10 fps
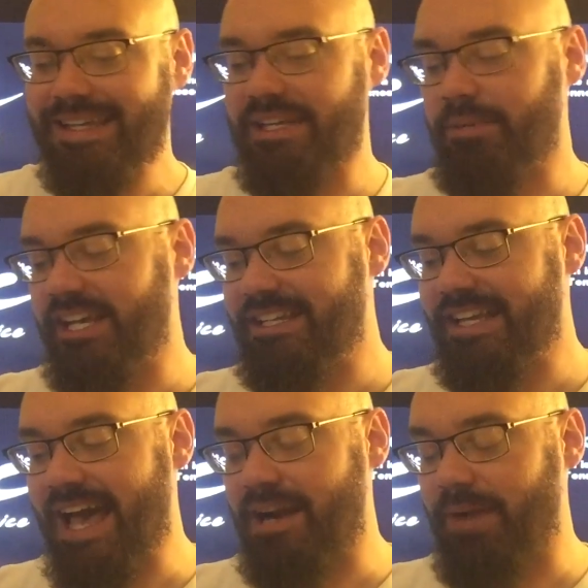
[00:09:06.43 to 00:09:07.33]
Give me
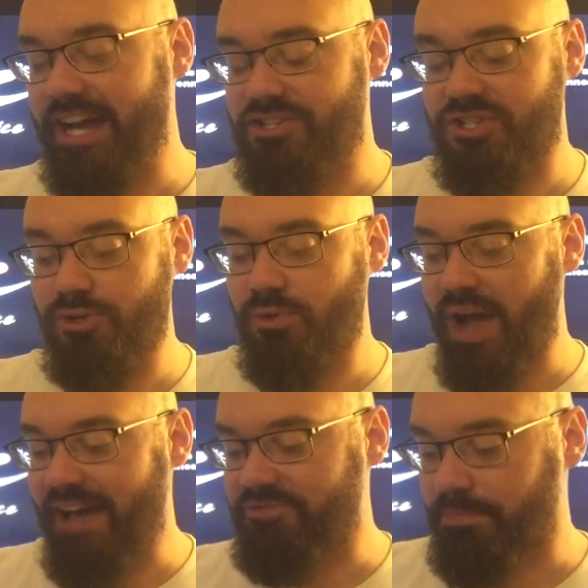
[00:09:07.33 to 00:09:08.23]
Indiana -2
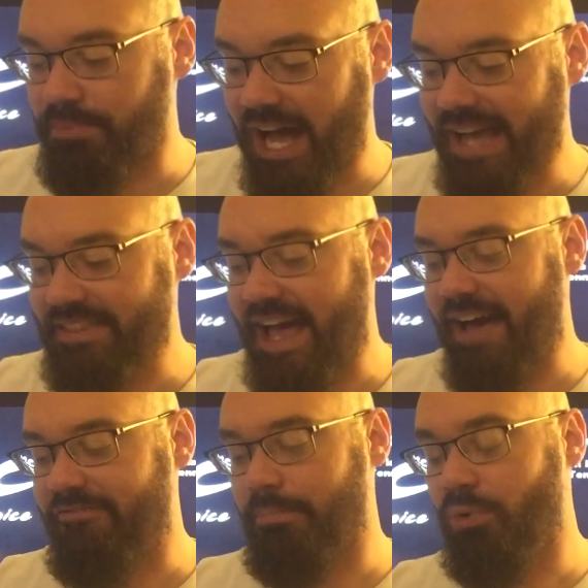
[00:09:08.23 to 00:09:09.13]
after buying the
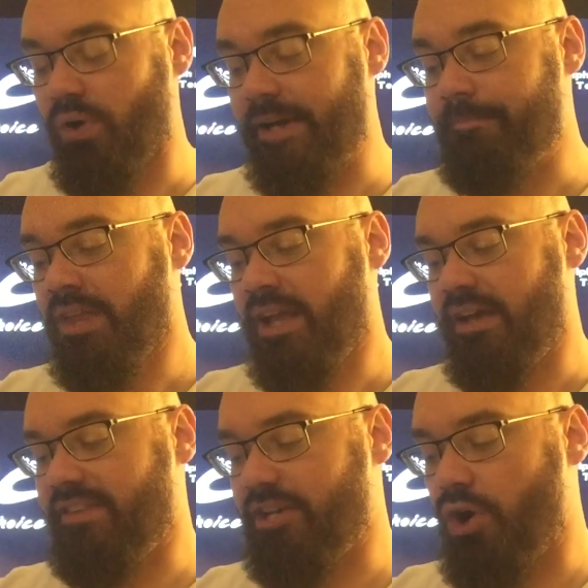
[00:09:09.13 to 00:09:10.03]
half a point
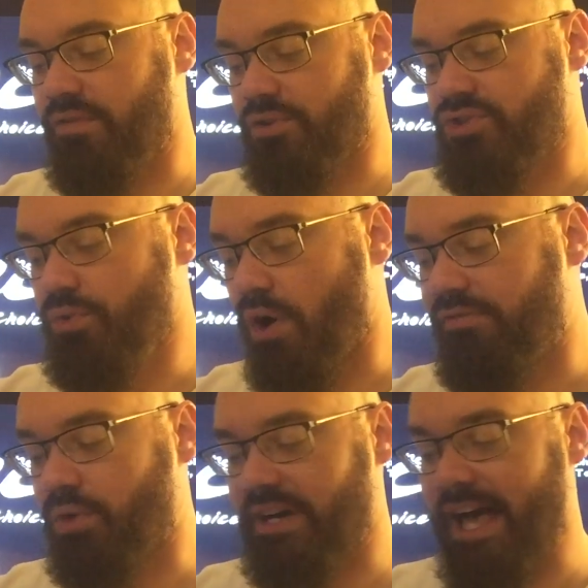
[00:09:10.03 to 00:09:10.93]
in the over
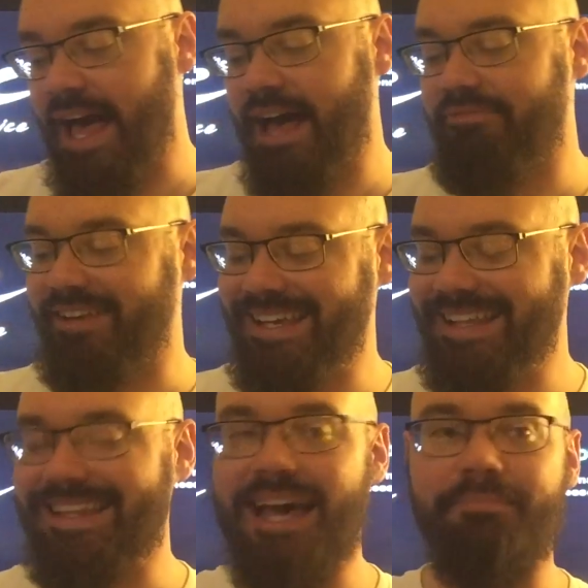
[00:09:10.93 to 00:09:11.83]
204.5
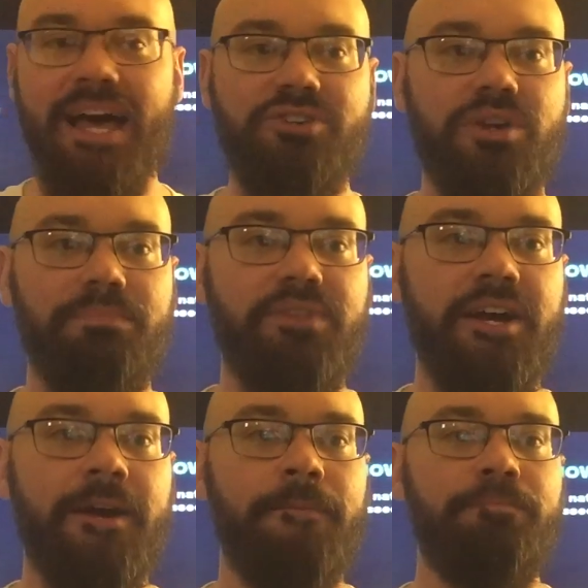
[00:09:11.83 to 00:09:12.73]
in that matchup
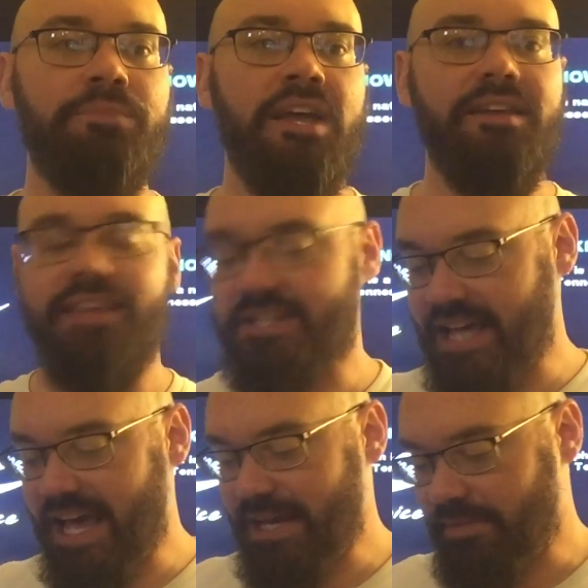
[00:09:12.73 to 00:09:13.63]
there. Next
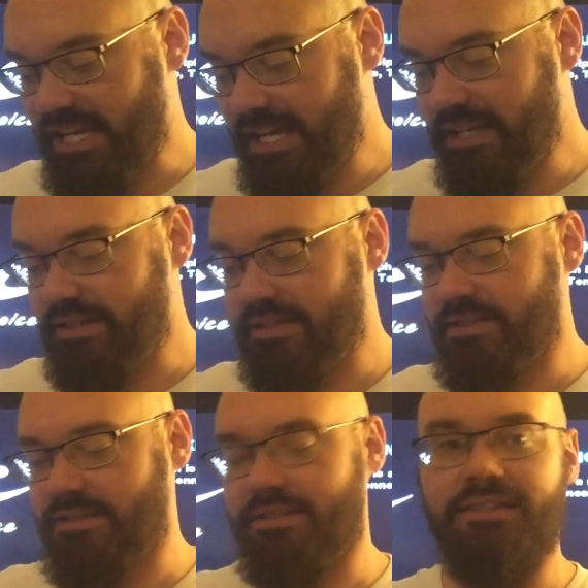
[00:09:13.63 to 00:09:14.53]
game, Heat,
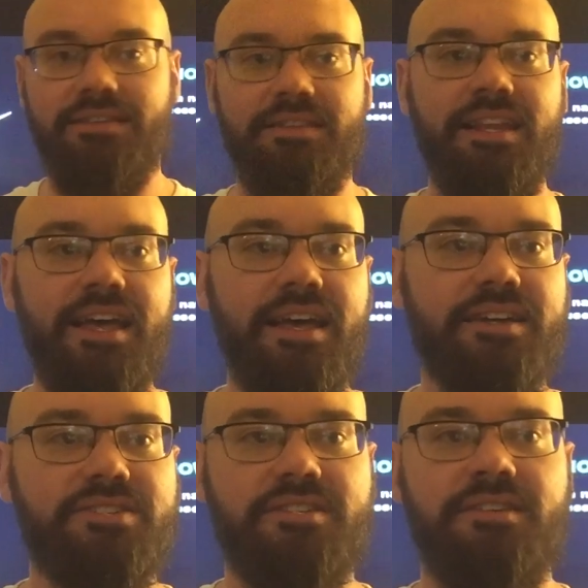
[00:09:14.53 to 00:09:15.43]

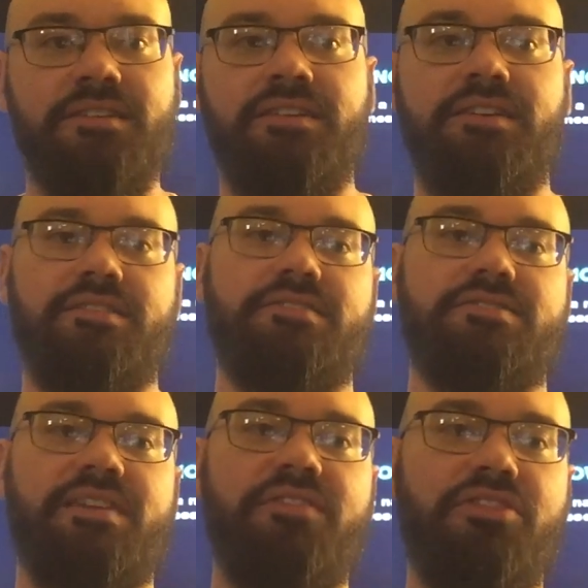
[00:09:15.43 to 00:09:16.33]
Knicks,
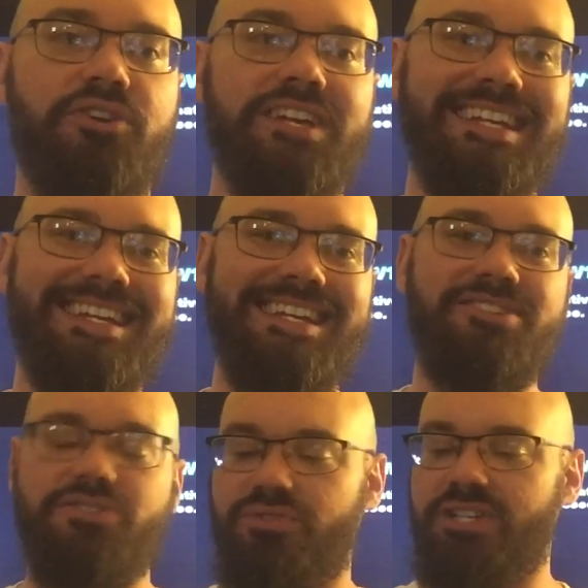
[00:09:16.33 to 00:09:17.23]
7:30
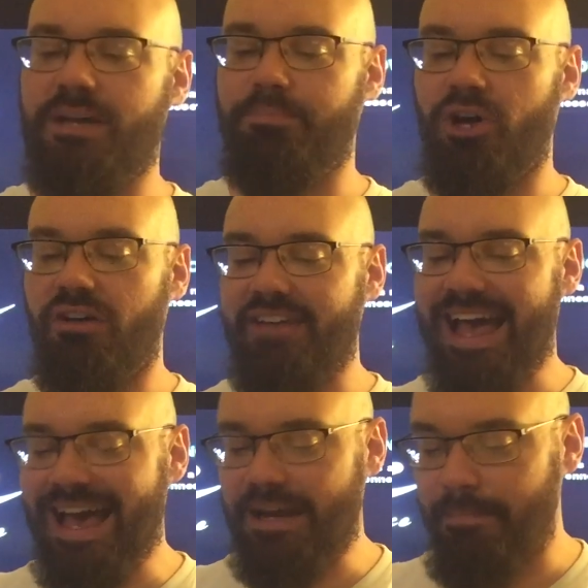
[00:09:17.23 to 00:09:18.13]
Eastern tip-off
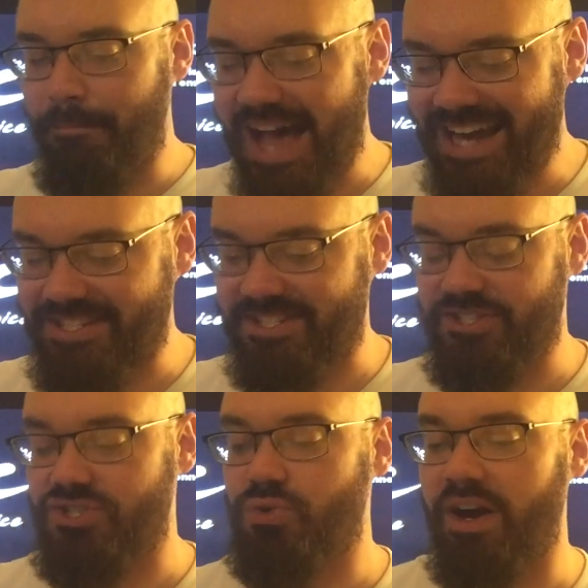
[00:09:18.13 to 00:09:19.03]
at
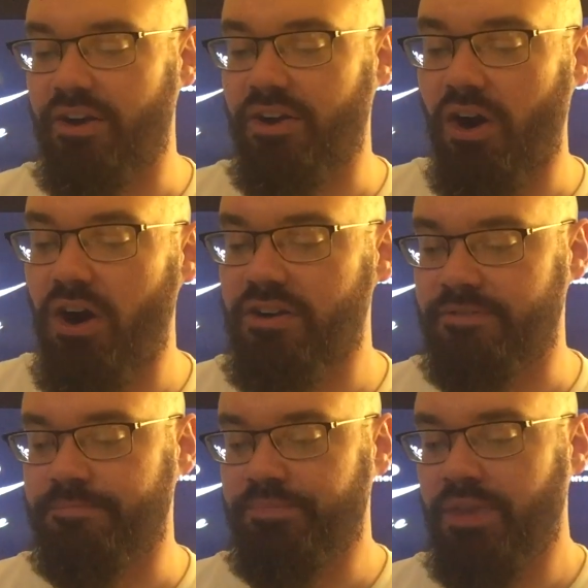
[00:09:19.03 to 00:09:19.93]
Madison Square Garden.